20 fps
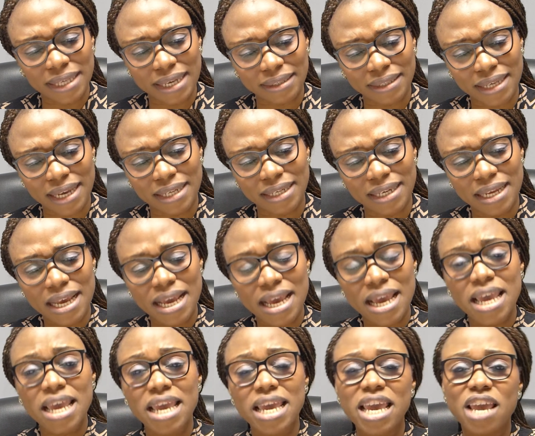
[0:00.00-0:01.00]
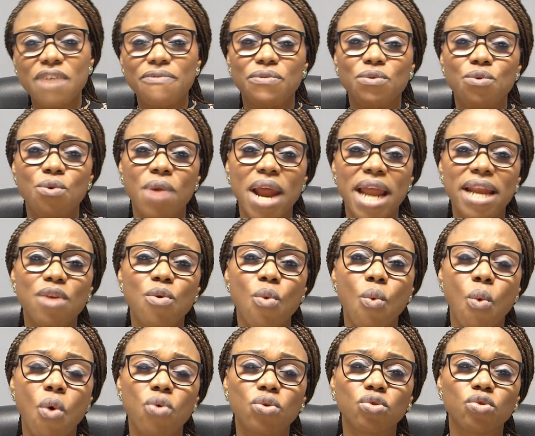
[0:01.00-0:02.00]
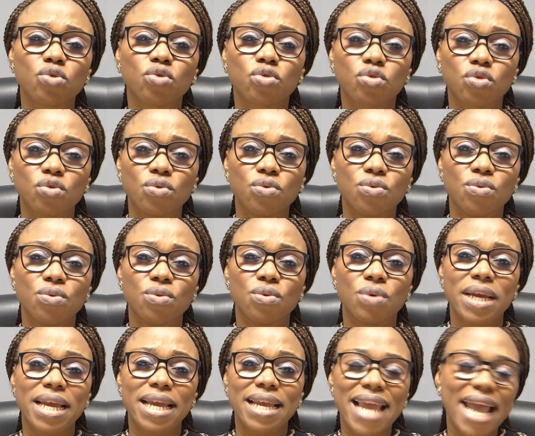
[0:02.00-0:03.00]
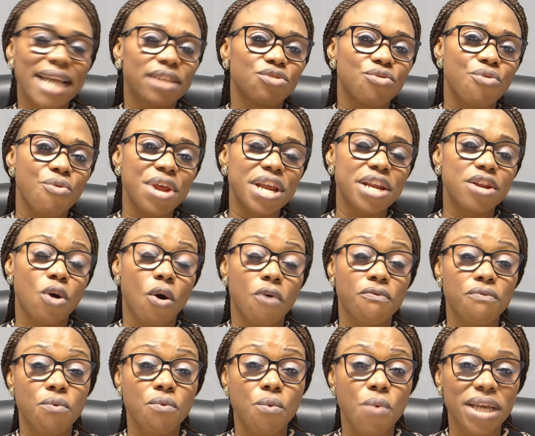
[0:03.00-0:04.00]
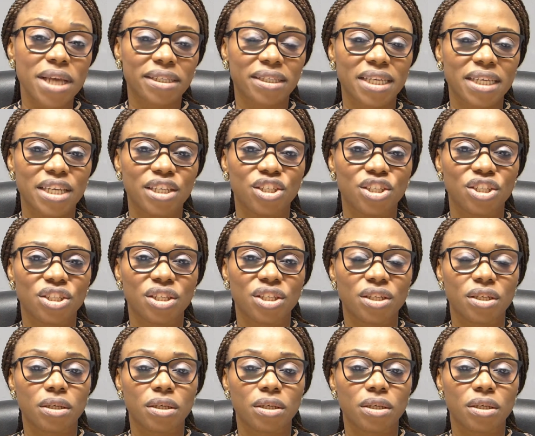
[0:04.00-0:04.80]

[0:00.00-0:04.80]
I said, if you really want to get rid of wastage